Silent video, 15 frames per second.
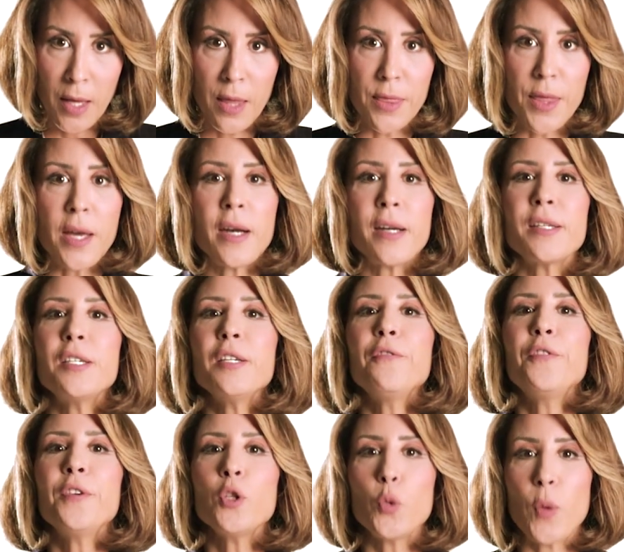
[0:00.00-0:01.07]
There are
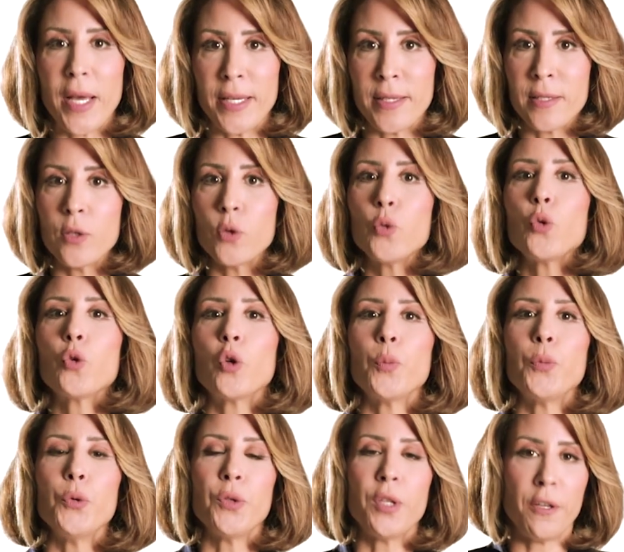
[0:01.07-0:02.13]
different ways to
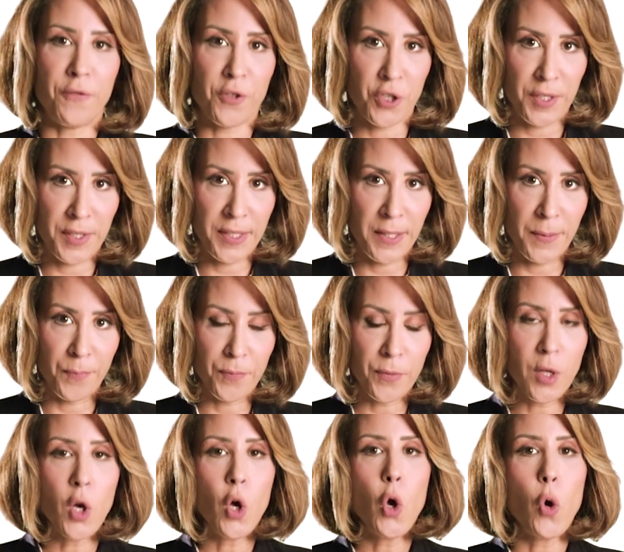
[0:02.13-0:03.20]
compute efficiency.
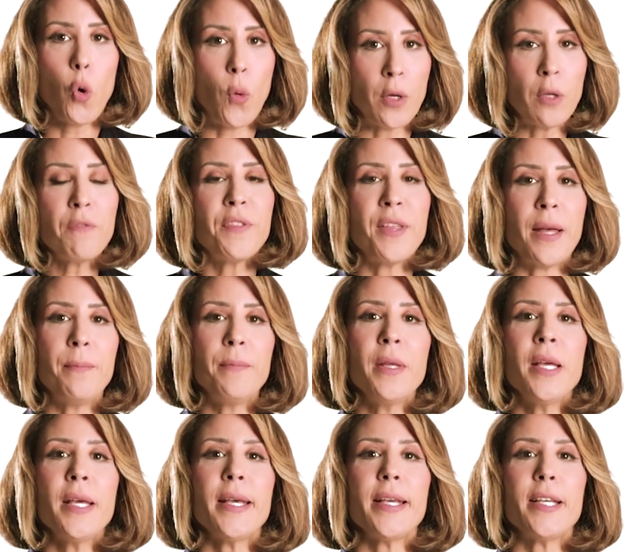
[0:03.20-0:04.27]
One of them
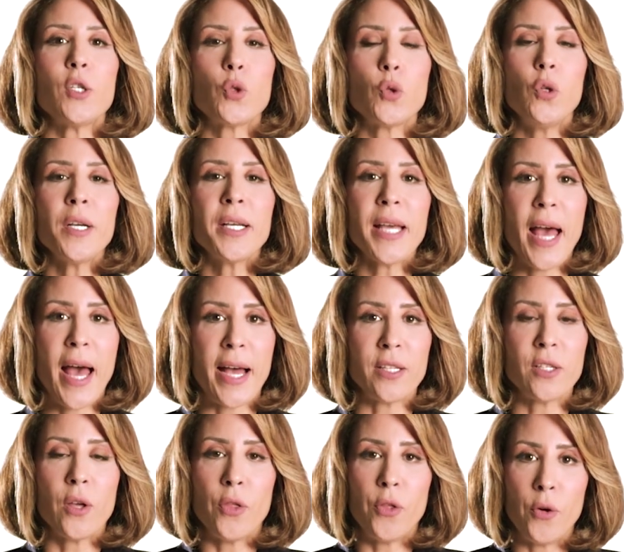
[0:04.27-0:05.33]
is to look at
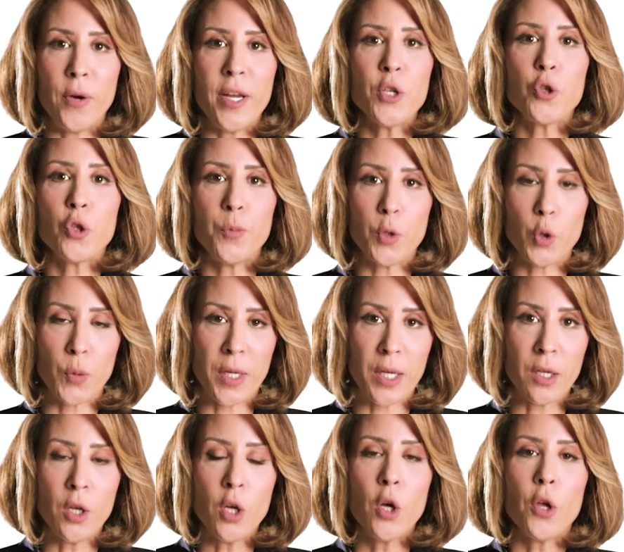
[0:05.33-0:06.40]
the ratio
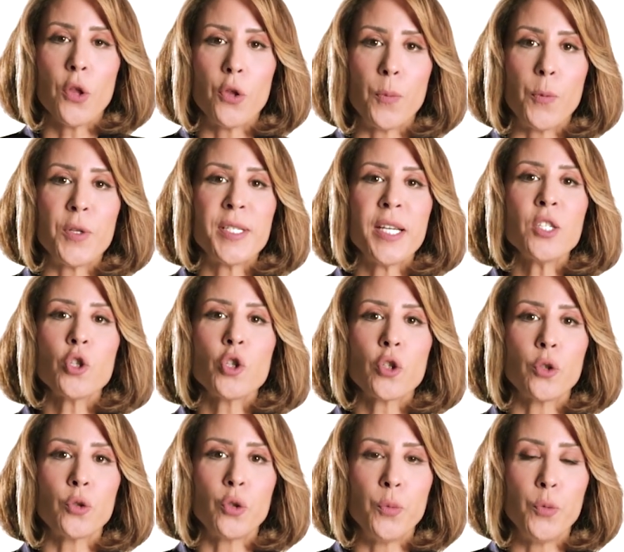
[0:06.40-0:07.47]
between the percentage
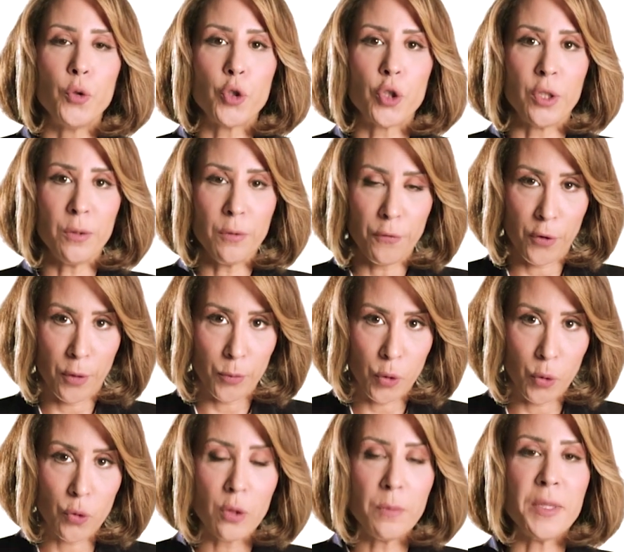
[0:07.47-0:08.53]
contribution from
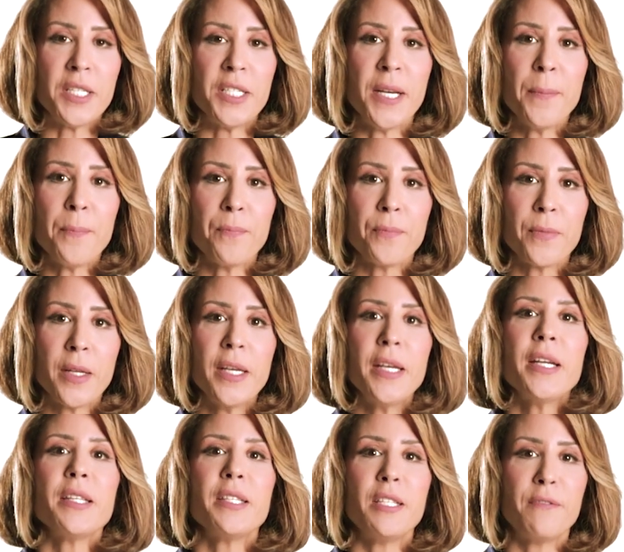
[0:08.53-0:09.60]
total media
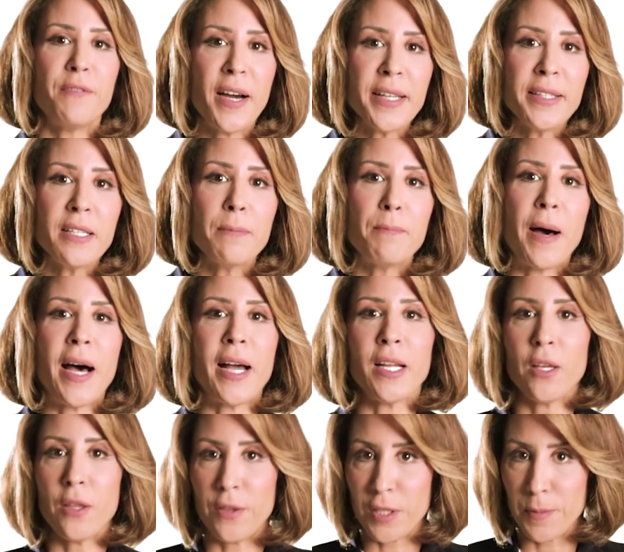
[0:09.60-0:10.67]
divided by
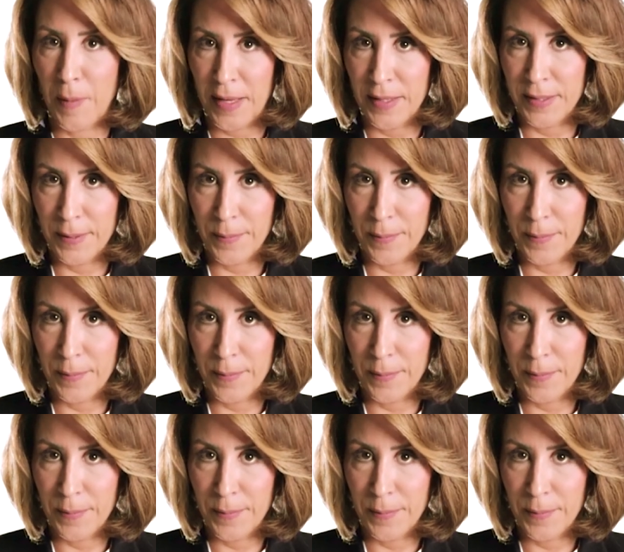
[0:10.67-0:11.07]
the spend.